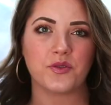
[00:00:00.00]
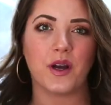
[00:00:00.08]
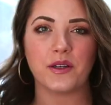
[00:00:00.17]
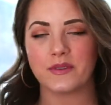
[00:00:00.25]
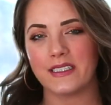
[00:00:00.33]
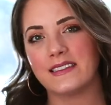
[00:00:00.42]
So
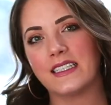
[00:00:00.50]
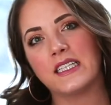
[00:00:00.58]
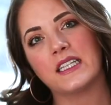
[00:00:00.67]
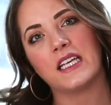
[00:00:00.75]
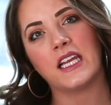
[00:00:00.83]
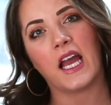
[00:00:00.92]
I
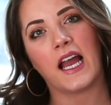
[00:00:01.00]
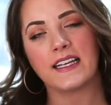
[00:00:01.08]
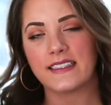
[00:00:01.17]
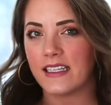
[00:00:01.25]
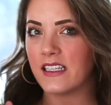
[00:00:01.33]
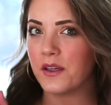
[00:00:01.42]
recently
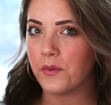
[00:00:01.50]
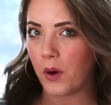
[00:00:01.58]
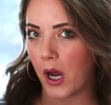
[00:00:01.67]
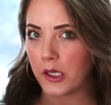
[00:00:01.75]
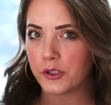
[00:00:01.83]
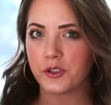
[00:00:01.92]
accidentally
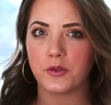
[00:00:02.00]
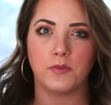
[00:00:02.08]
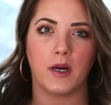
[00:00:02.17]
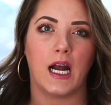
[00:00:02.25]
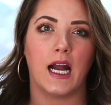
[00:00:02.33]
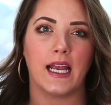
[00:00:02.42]
washed
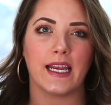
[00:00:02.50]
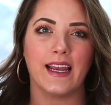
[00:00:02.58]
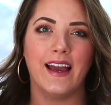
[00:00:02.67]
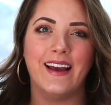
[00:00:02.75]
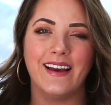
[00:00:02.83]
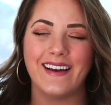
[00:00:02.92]

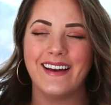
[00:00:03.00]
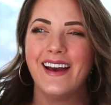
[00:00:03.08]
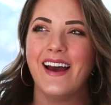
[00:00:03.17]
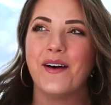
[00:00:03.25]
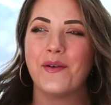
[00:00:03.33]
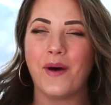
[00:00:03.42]
my
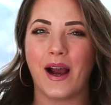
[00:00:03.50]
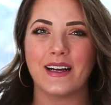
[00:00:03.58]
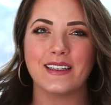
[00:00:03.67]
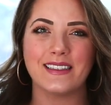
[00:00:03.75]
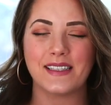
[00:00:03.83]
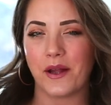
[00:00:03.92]

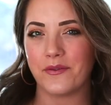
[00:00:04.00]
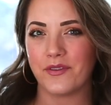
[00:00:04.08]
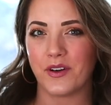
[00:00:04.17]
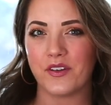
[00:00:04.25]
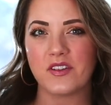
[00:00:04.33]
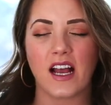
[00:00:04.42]
wireless
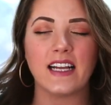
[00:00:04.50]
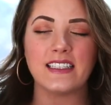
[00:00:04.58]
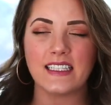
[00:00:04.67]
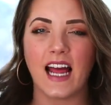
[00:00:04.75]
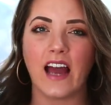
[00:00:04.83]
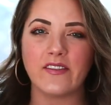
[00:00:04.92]
headphones. I
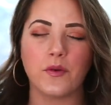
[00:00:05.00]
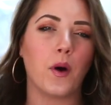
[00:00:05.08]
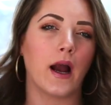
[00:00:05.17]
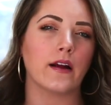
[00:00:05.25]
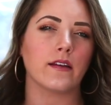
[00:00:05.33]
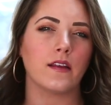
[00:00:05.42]
did have a
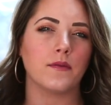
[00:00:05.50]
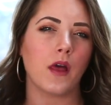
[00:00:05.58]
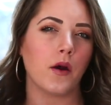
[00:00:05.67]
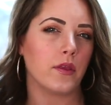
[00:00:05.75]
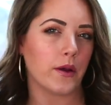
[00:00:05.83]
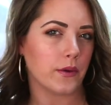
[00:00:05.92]
wire on them
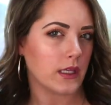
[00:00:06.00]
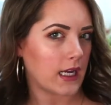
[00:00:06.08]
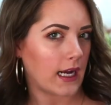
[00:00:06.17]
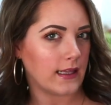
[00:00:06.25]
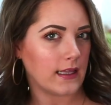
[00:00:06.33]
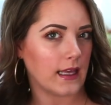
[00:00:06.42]
though. They were the
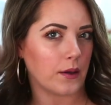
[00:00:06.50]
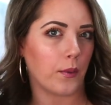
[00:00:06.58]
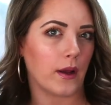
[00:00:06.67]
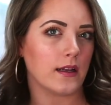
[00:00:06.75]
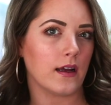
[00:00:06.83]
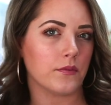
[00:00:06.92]
kind that like
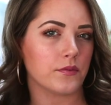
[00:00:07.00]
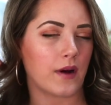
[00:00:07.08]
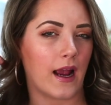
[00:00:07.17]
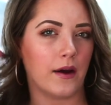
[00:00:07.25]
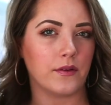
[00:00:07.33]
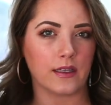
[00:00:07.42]
went
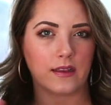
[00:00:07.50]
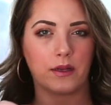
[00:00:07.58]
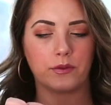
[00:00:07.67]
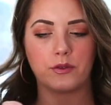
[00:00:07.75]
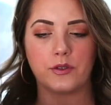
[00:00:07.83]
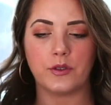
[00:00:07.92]
around, like
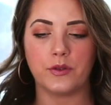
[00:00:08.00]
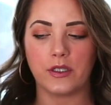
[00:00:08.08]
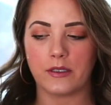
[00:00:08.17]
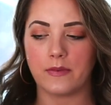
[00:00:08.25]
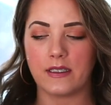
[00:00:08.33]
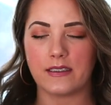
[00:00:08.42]
they were 2
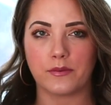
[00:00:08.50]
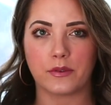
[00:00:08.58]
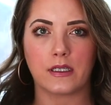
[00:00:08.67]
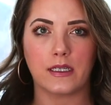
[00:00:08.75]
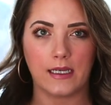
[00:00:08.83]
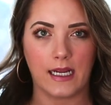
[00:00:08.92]
earbuds that were
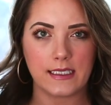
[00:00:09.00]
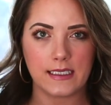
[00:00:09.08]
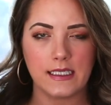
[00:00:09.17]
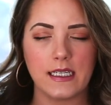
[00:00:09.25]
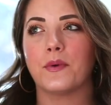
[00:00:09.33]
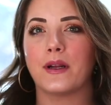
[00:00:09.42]

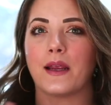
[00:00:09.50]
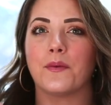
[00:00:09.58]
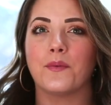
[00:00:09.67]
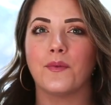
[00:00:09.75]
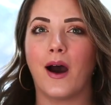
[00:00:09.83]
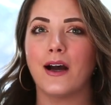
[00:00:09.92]
connected. When I
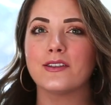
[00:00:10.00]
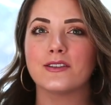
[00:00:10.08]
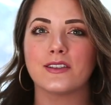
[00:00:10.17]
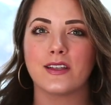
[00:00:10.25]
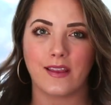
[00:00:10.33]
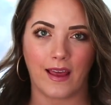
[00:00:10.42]

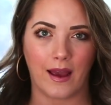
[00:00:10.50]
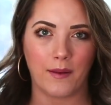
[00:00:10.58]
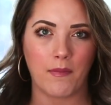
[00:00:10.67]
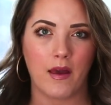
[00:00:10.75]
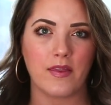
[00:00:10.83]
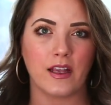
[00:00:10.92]
washed
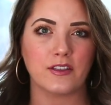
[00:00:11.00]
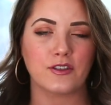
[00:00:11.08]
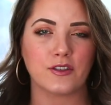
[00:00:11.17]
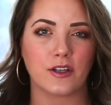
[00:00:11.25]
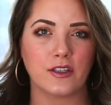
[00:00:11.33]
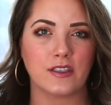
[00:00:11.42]
them, they
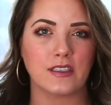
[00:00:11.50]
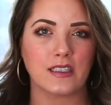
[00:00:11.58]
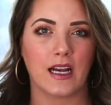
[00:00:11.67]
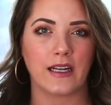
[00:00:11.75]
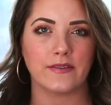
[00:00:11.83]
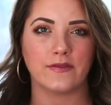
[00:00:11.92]
started to
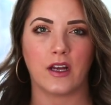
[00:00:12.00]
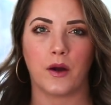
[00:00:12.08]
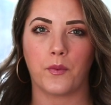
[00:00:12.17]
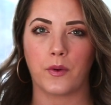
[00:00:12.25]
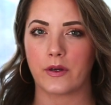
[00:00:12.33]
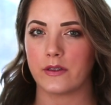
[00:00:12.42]
kind of
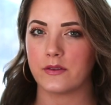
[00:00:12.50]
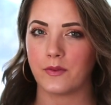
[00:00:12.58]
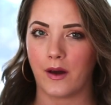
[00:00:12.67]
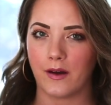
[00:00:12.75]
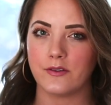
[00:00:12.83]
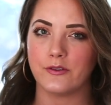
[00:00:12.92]
not work as
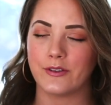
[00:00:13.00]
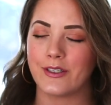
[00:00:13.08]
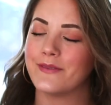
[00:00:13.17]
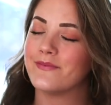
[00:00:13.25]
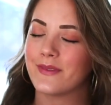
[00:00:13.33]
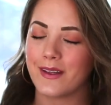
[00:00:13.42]
well as you
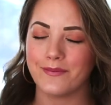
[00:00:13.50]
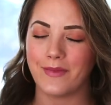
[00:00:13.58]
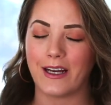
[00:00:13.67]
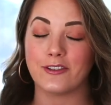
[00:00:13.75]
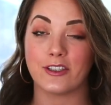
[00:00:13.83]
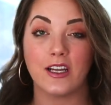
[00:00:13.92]
can
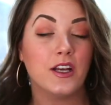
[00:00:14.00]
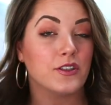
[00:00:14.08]
imagine.